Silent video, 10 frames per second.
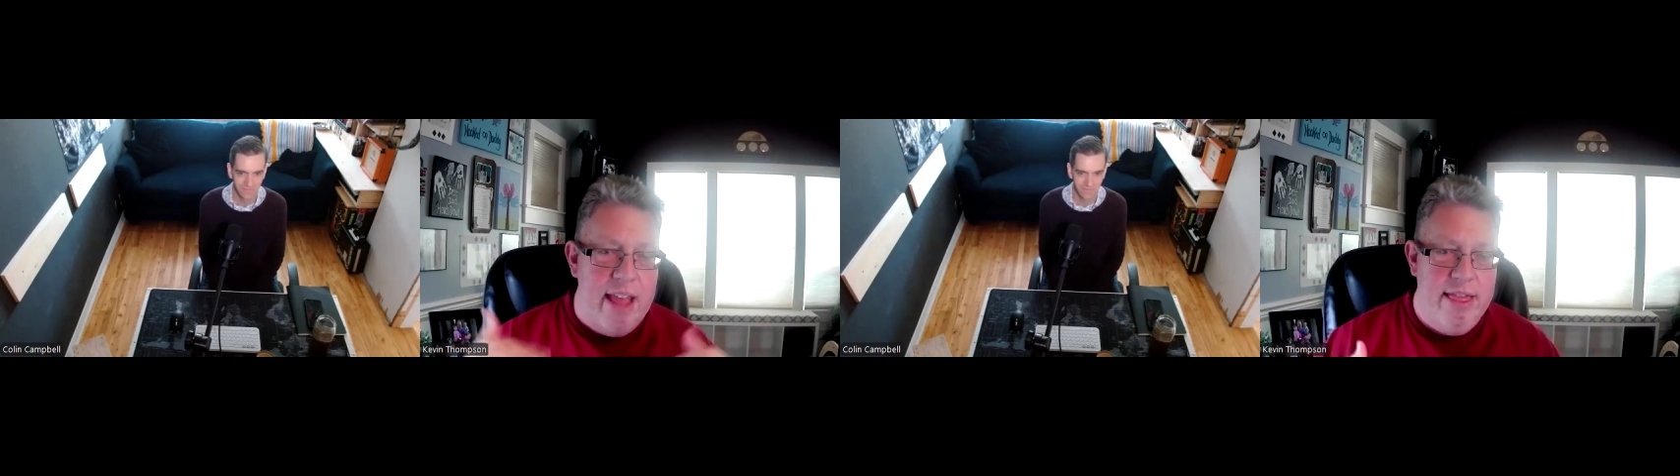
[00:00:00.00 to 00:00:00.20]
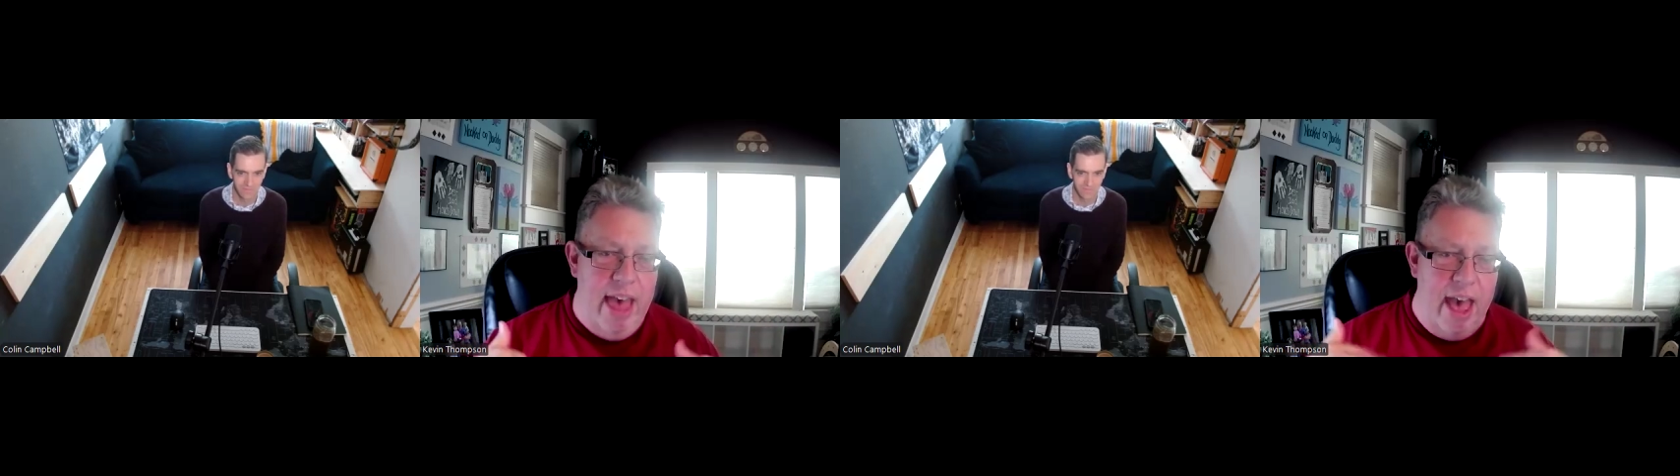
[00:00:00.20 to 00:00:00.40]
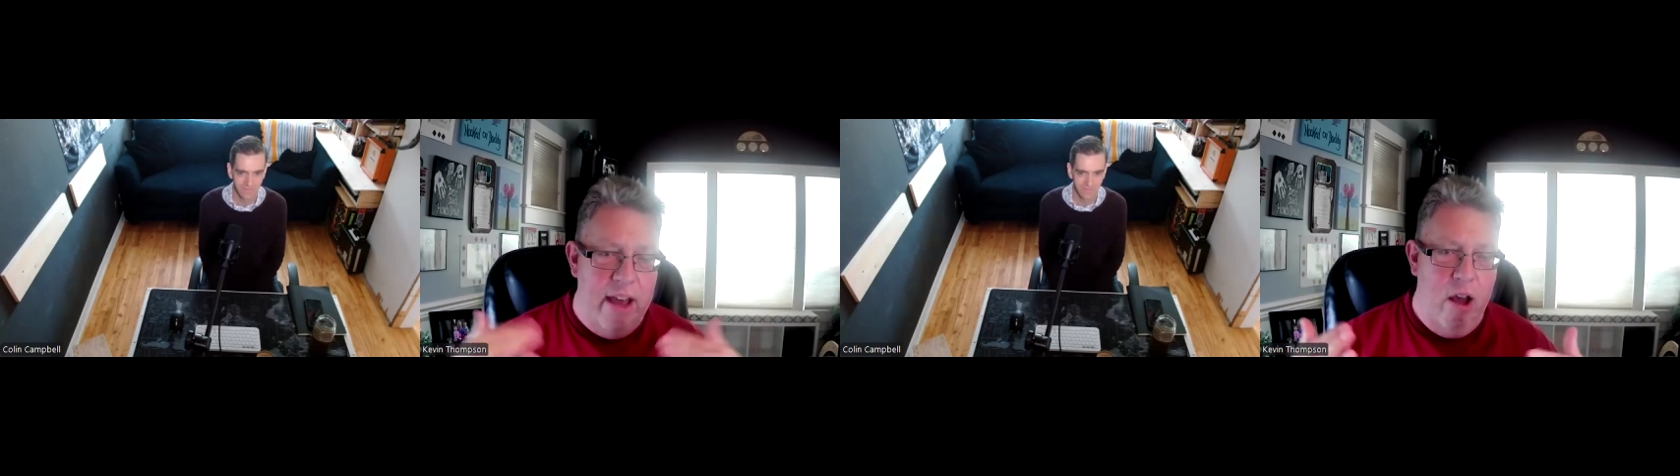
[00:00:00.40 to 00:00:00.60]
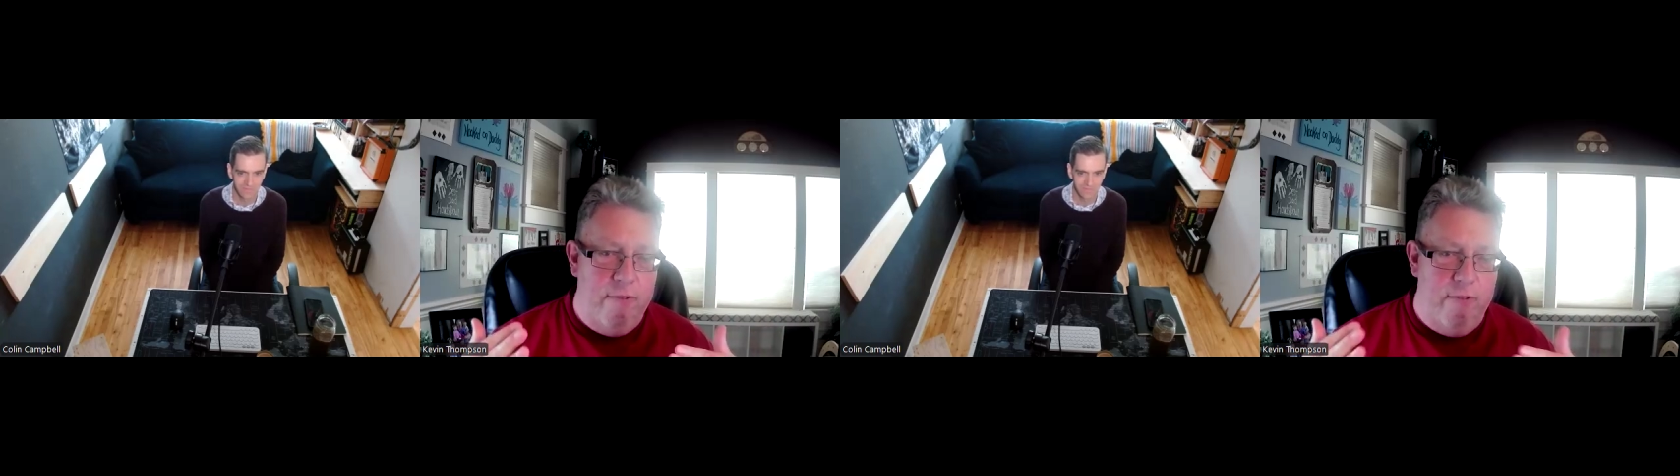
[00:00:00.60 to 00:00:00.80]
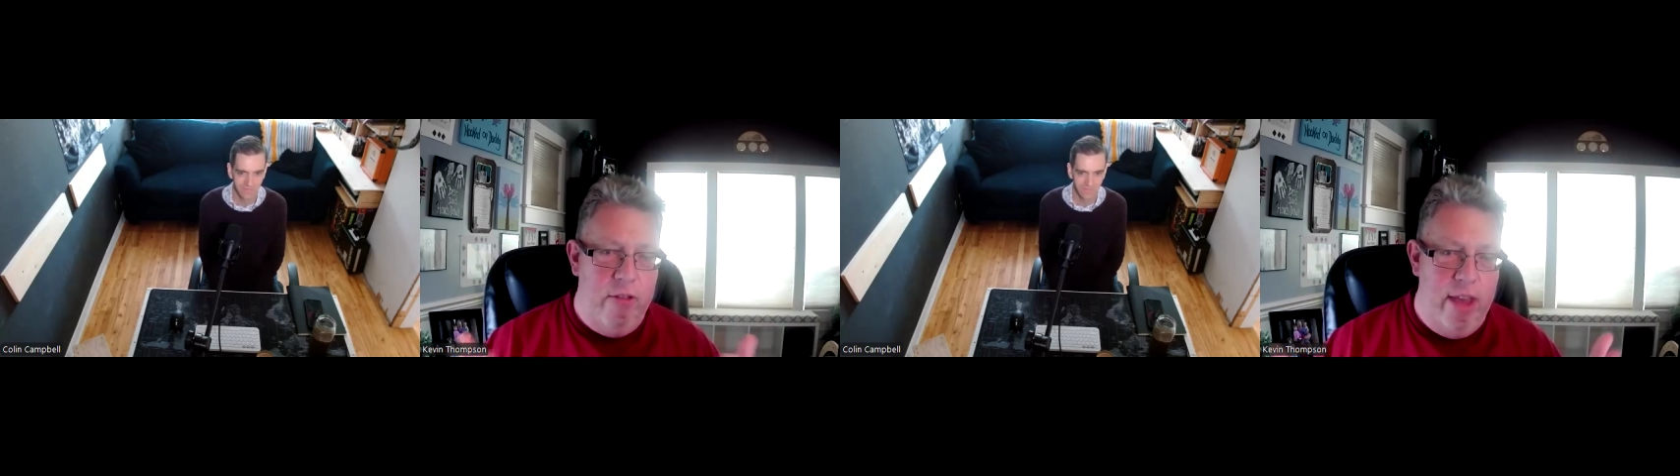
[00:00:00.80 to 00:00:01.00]
get that
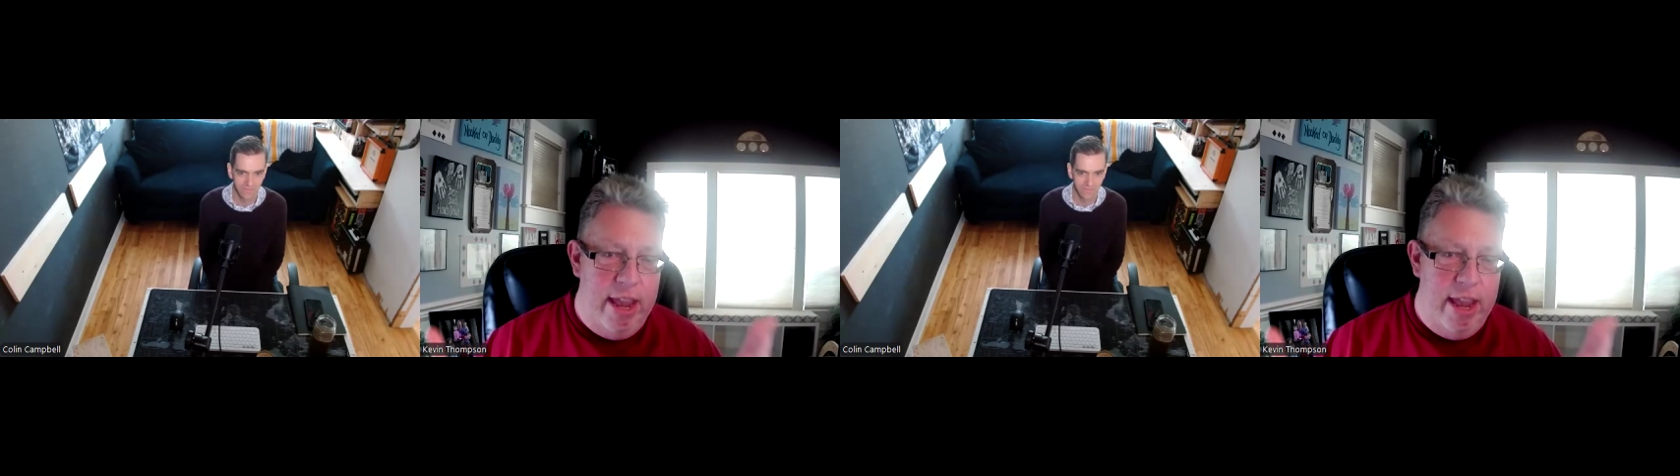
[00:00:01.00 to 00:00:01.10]
offer,